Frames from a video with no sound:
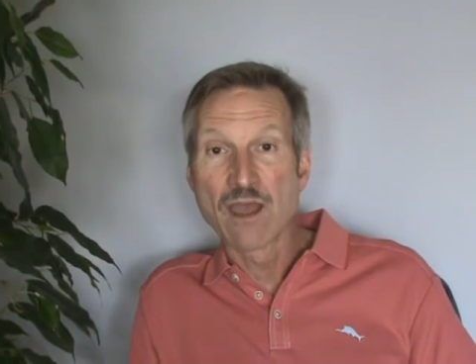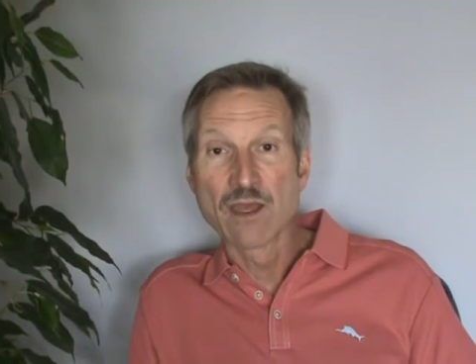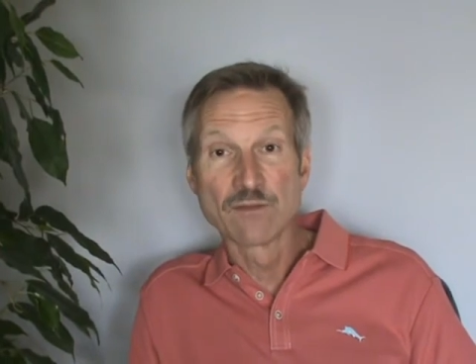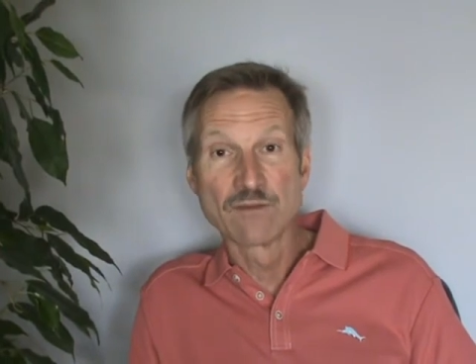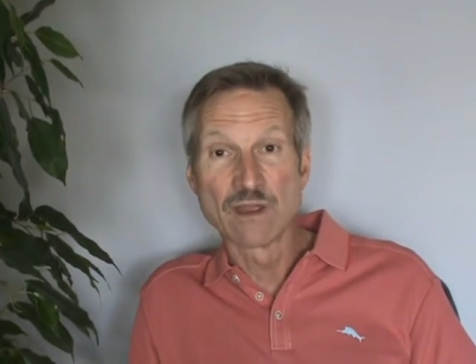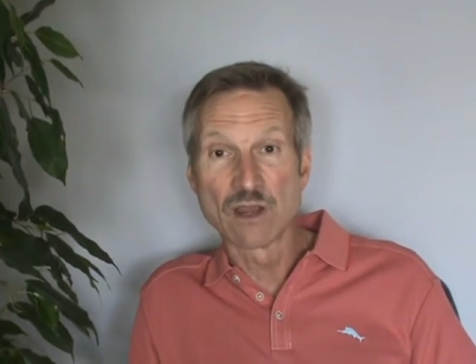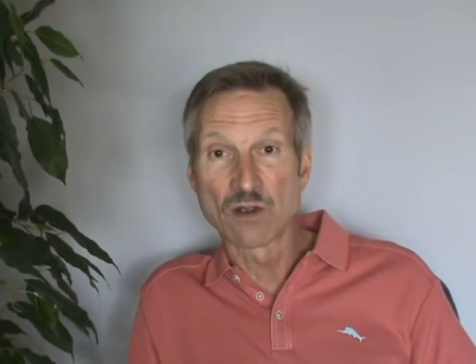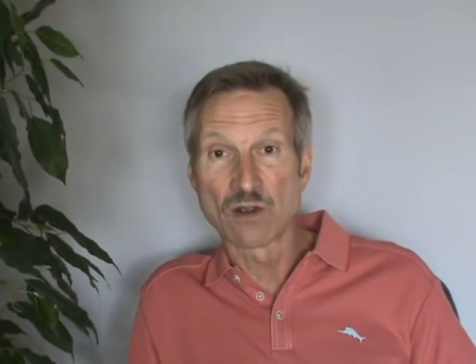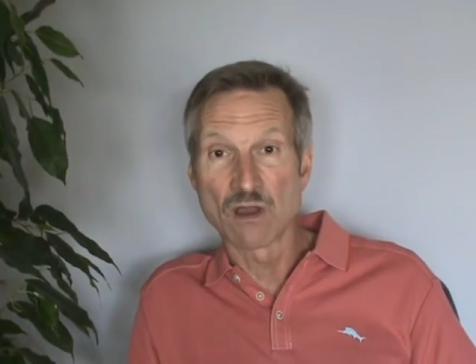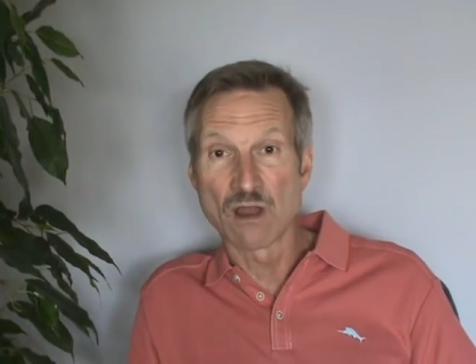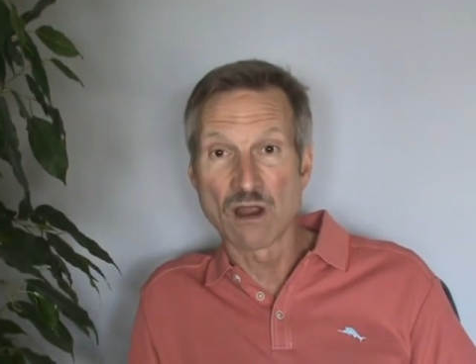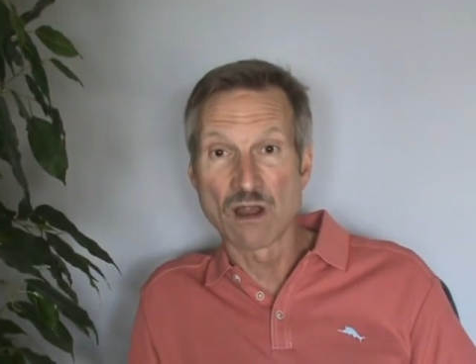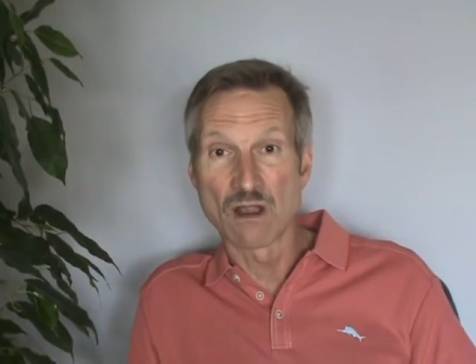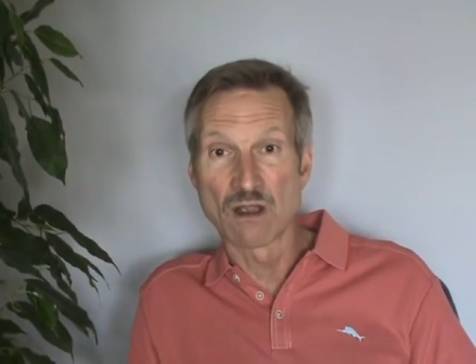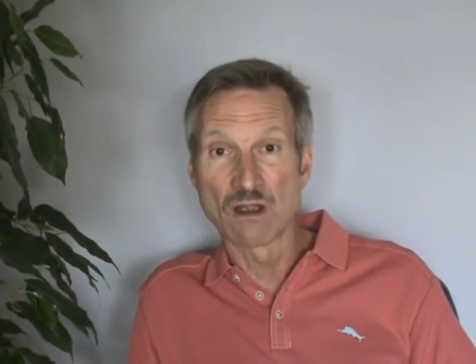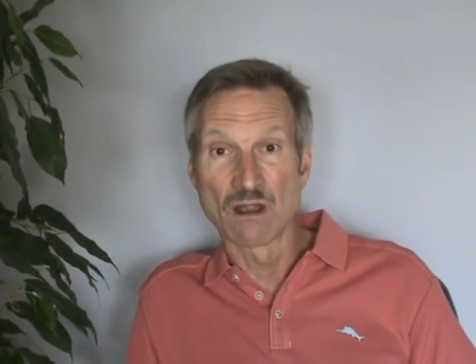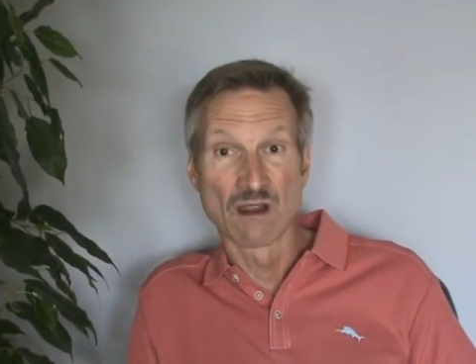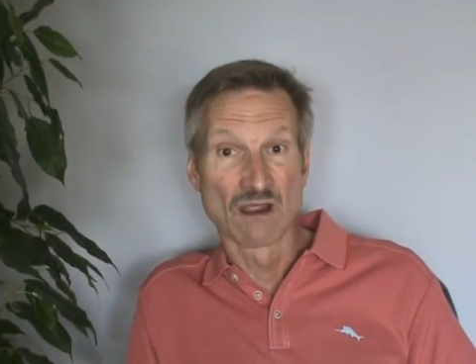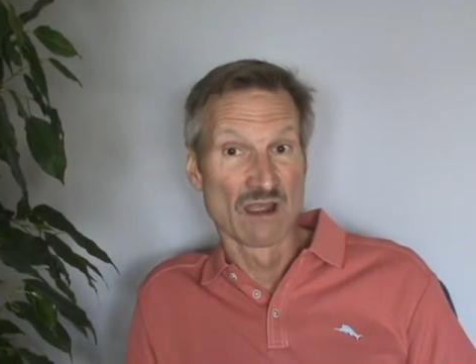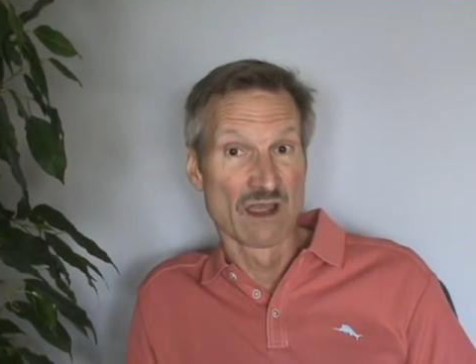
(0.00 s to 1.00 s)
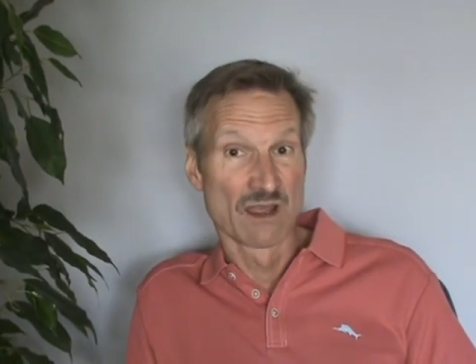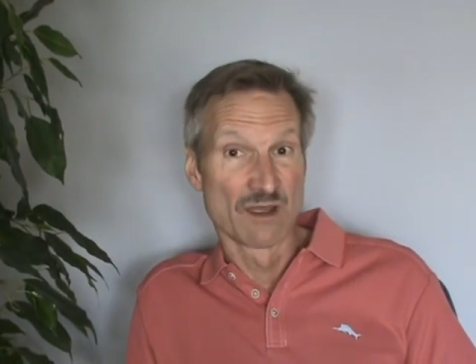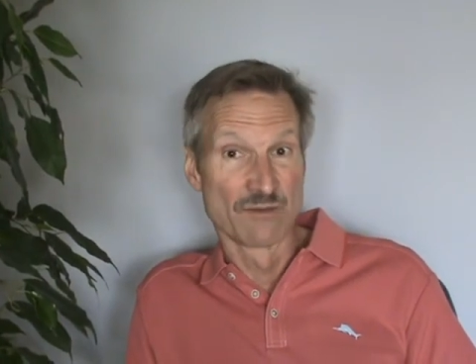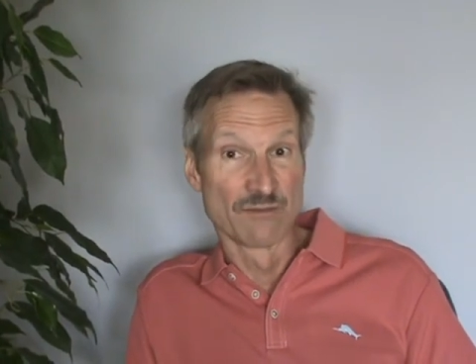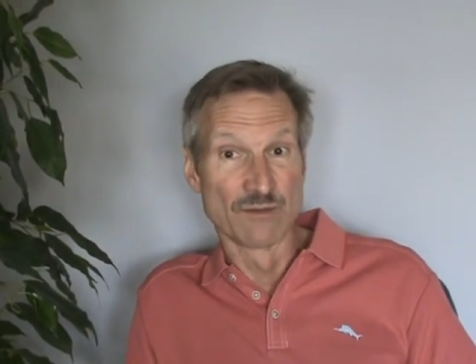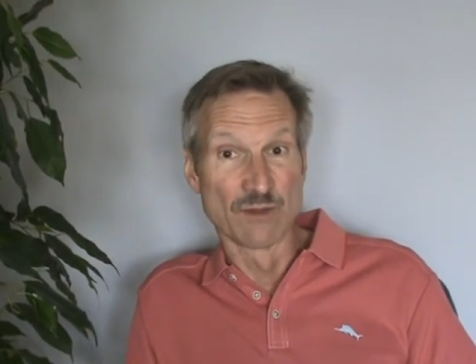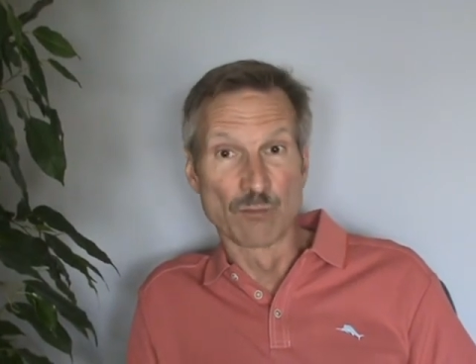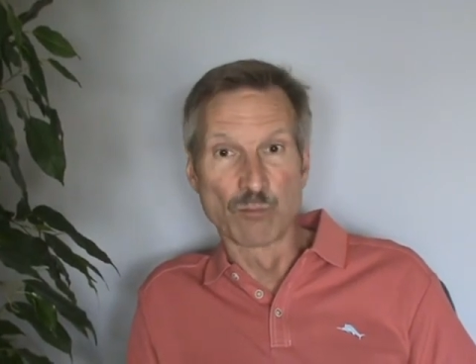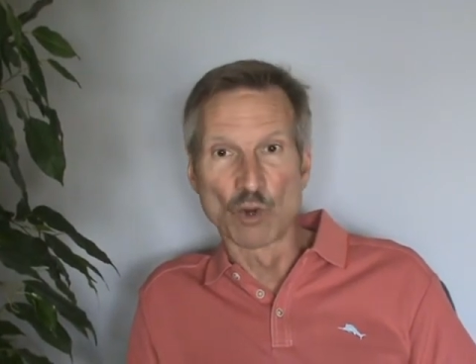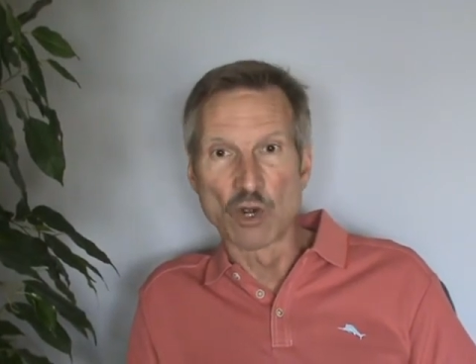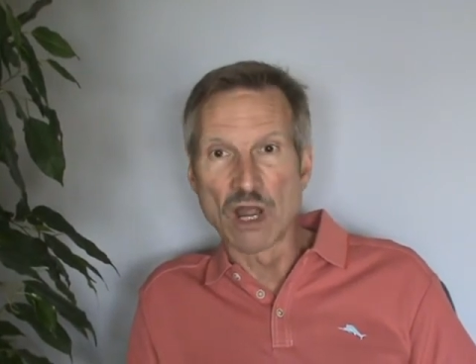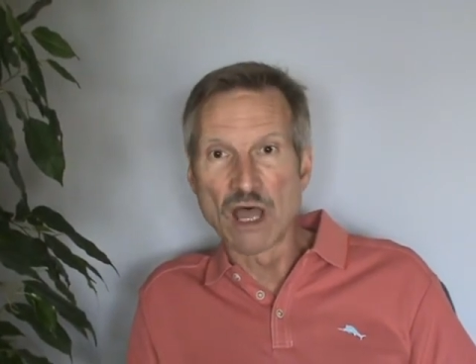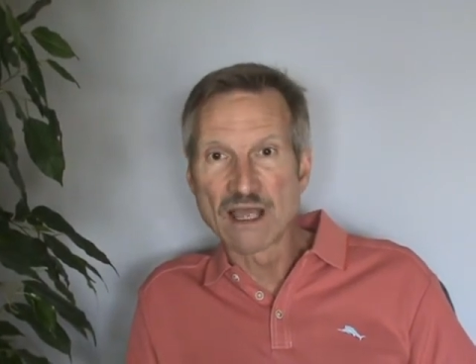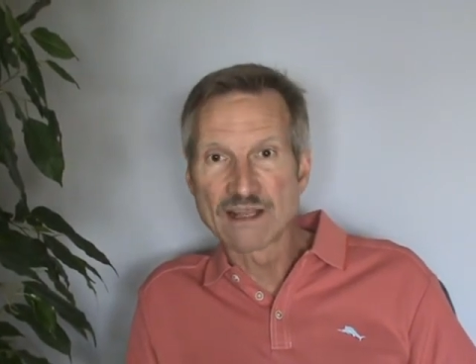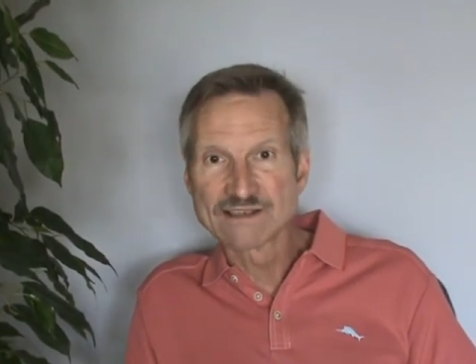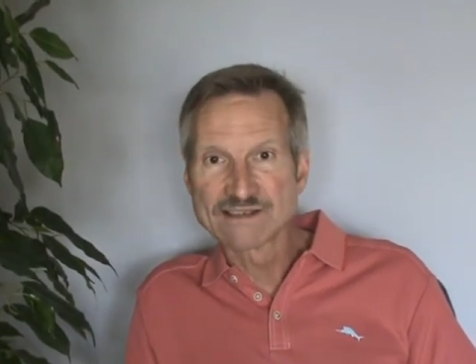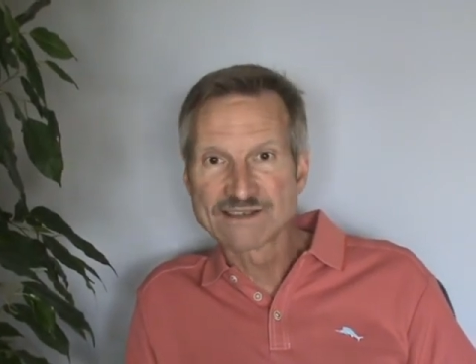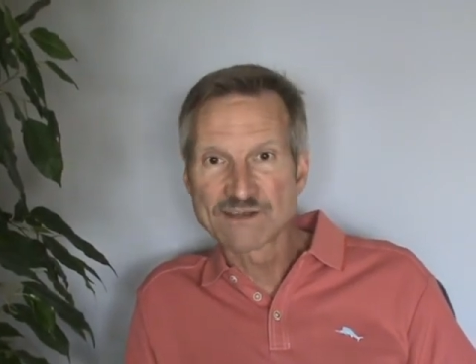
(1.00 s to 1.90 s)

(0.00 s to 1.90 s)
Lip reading: There are the broad